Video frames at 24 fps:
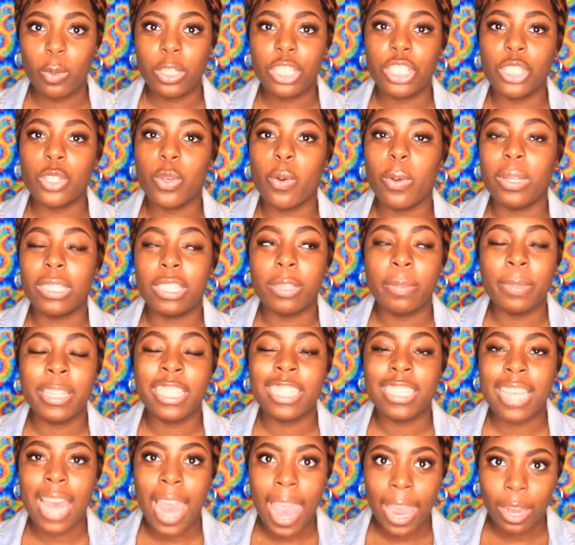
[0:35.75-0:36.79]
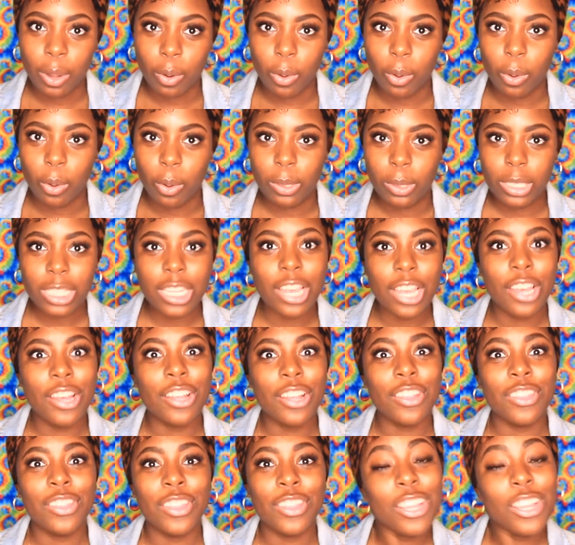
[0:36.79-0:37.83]
which is going to be titled
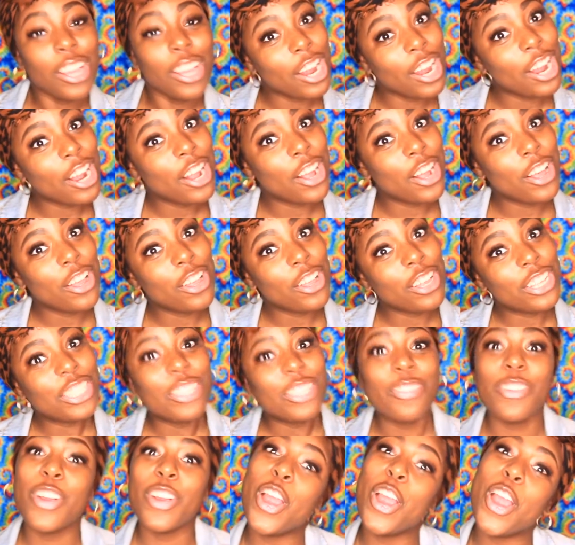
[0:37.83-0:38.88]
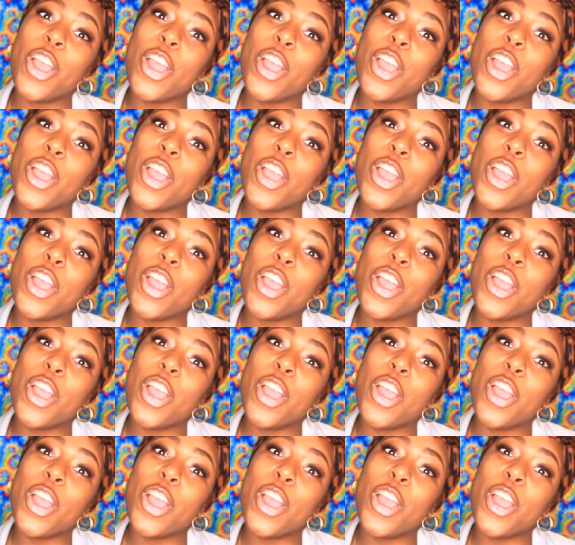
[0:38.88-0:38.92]
This Girl's